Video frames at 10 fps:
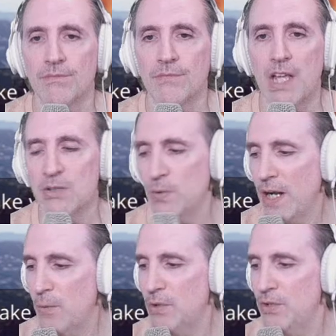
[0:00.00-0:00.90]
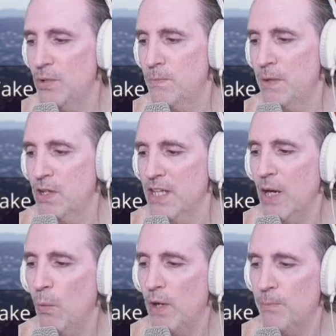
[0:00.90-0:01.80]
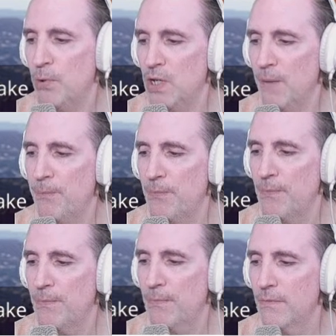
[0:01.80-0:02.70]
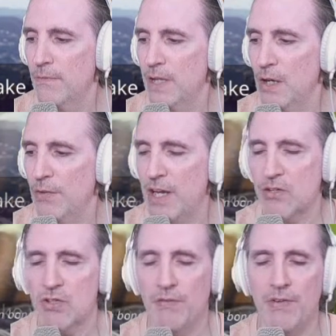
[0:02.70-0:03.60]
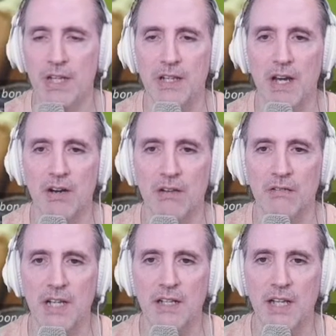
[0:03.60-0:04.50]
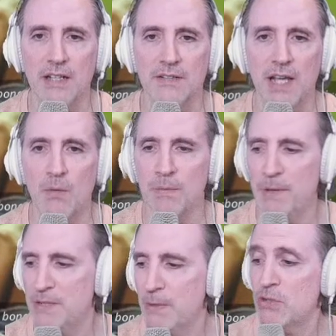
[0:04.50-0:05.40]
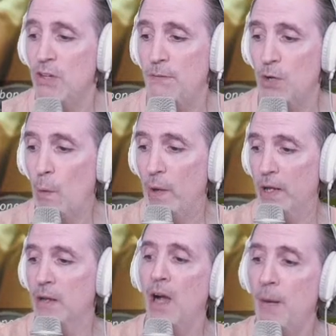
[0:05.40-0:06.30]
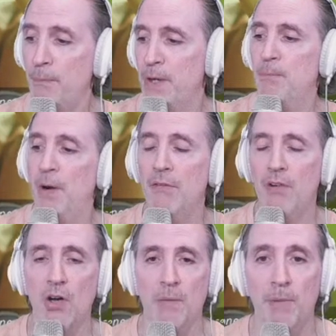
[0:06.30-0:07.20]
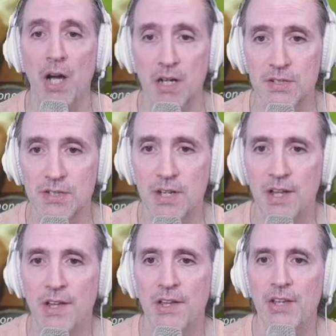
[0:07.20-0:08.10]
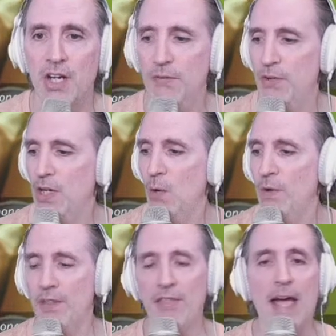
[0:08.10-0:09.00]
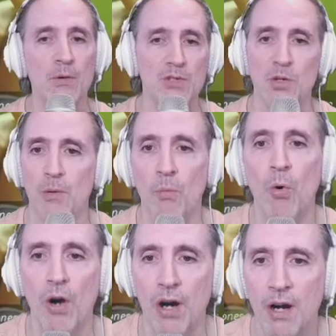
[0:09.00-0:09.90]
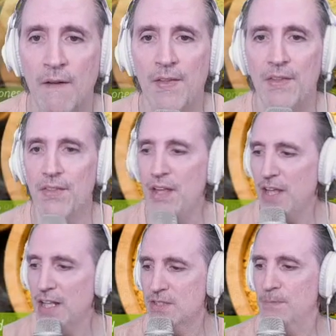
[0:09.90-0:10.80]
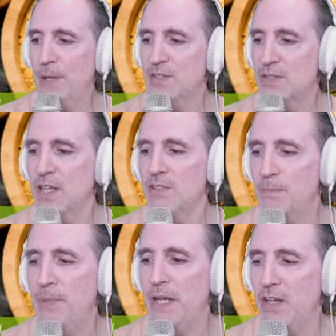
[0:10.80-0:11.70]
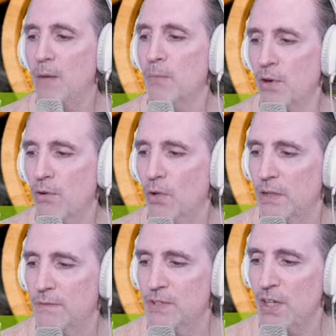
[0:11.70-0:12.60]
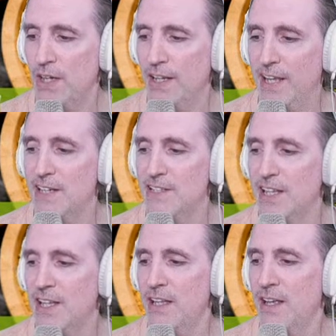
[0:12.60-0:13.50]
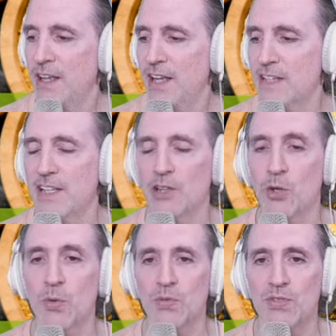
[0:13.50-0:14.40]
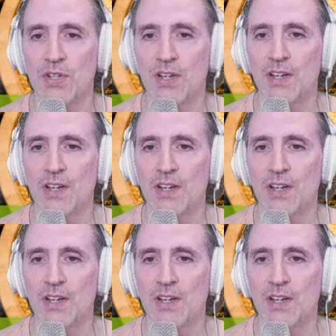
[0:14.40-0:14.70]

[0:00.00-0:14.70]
that's what I would do because I don't want to put up, the extra vig there. That would be, especially if you're going up and above $100. Right. If you're going 1,000 or more, then that's a big number all of a sudden in case they lose.